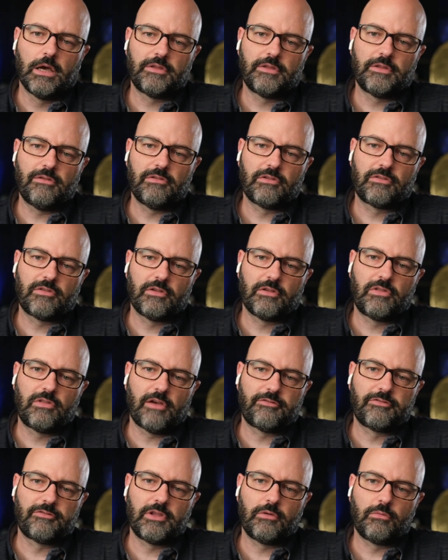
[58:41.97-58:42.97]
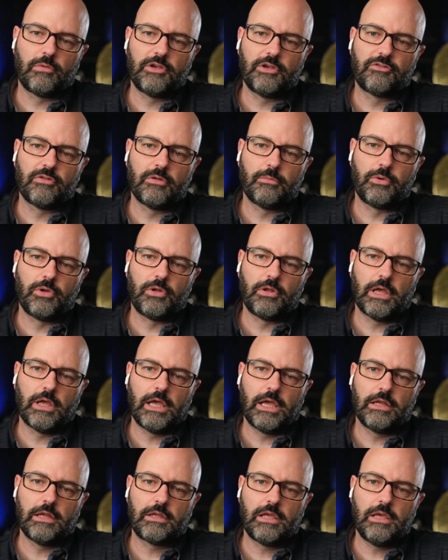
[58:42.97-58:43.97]
David says definitely reasonable,
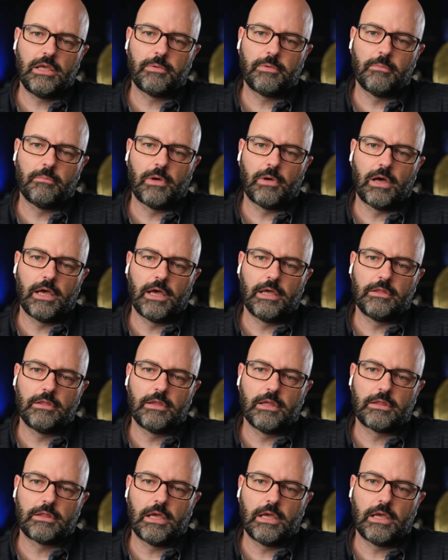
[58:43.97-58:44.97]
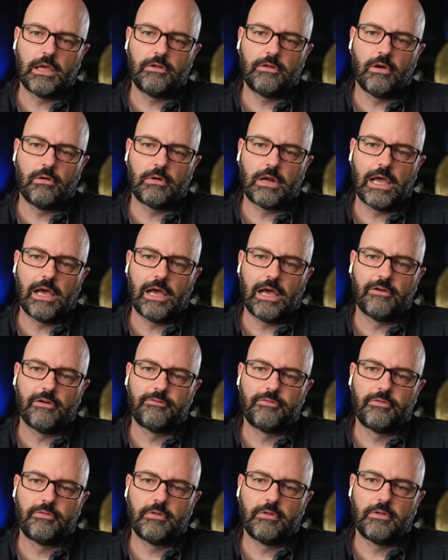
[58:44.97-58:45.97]
and keep in mind that they don't
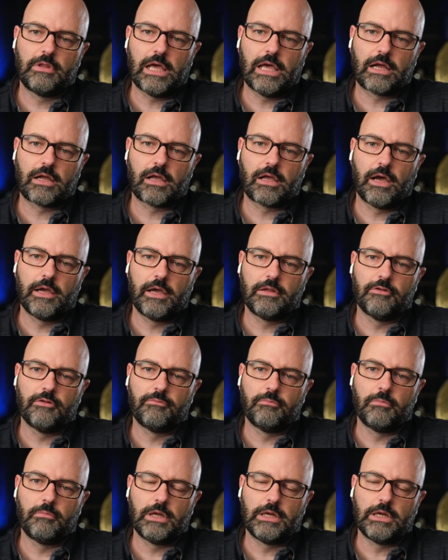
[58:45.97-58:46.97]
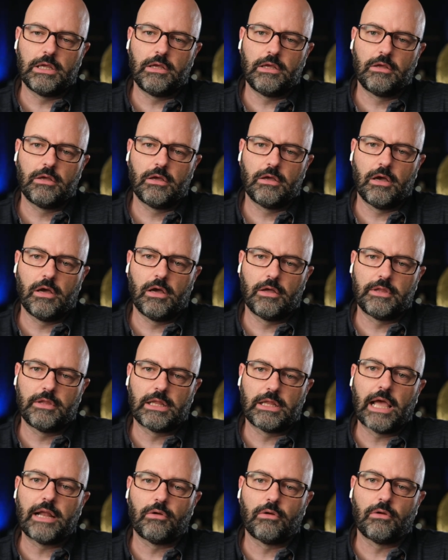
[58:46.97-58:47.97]
have that kind of money,
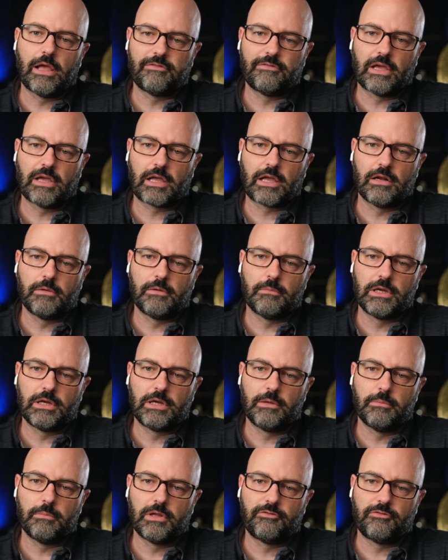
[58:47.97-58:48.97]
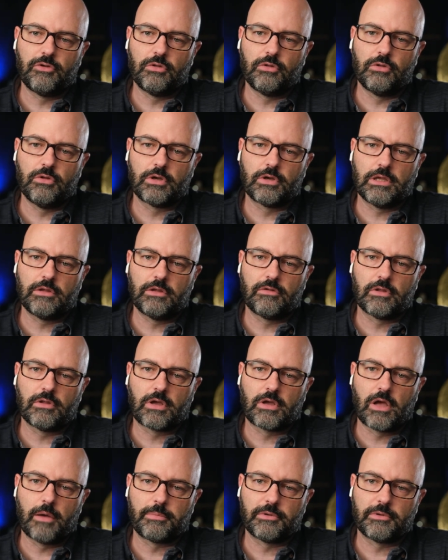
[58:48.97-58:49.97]
that I don't have that kind of money, but if you look into
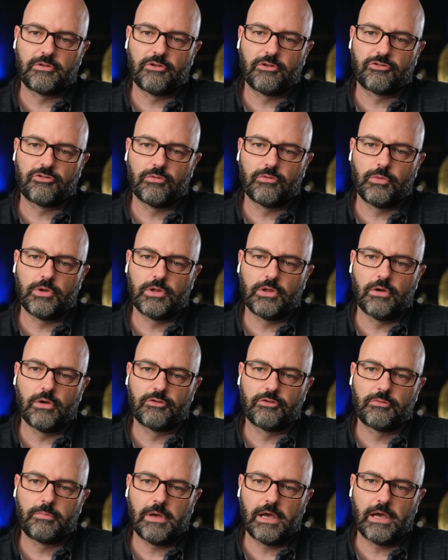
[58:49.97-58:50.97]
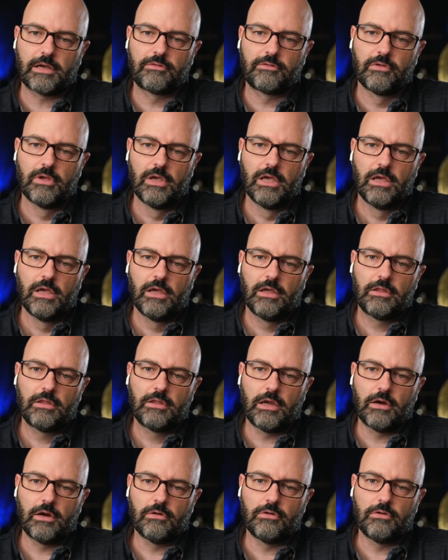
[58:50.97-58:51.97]
the competition with those specs,
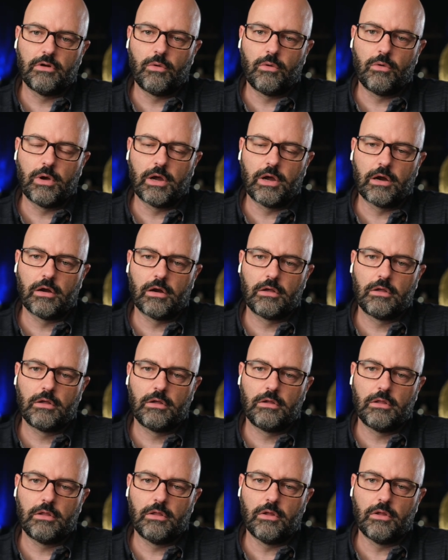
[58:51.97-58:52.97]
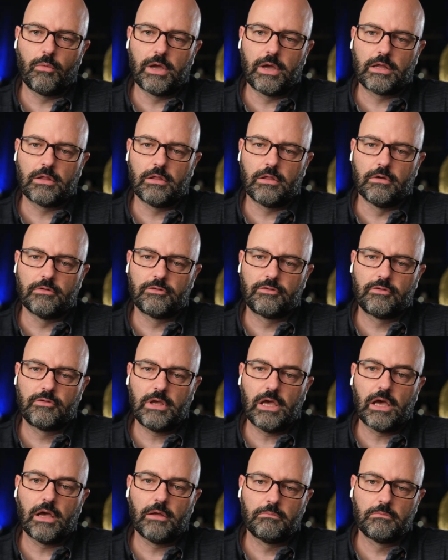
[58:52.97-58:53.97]
they are nowhere, no way close.
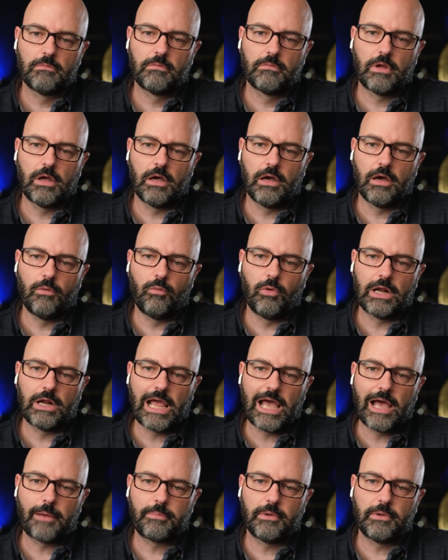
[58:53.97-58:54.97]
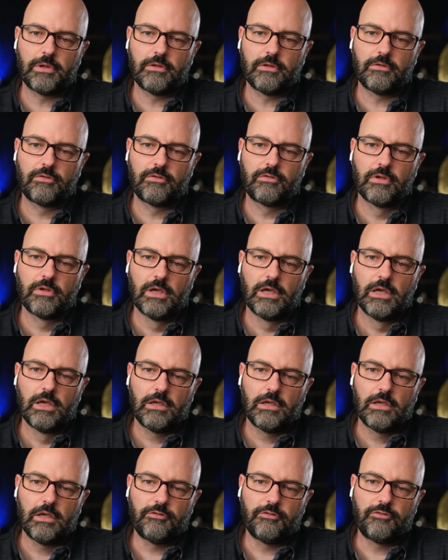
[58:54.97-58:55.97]
Yeah. What happens
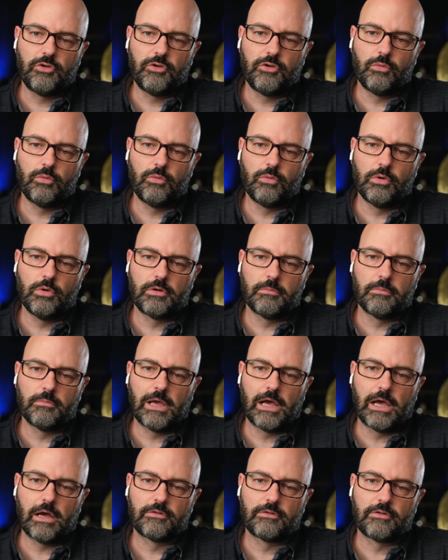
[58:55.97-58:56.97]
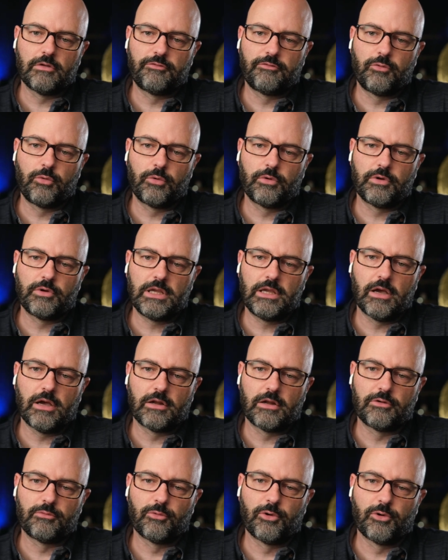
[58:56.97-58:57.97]
if you would mount the 4D
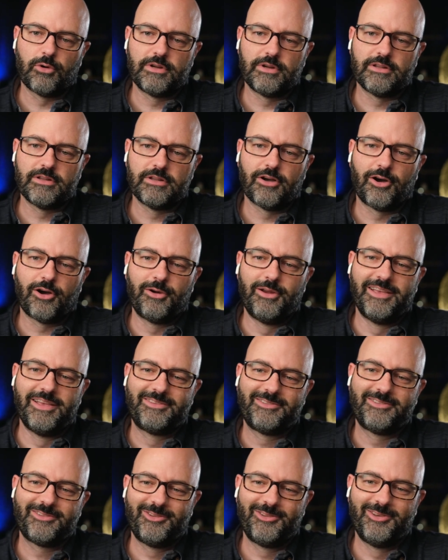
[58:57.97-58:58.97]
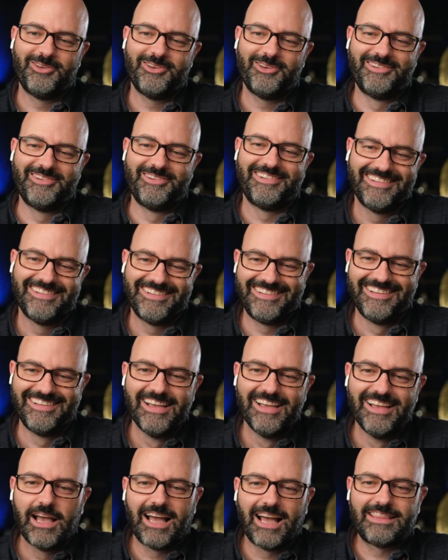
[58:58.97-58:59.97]
on a Ronin RS2?
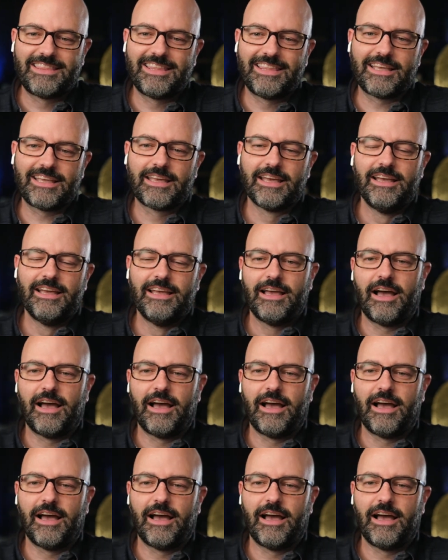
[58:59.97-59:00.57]
I think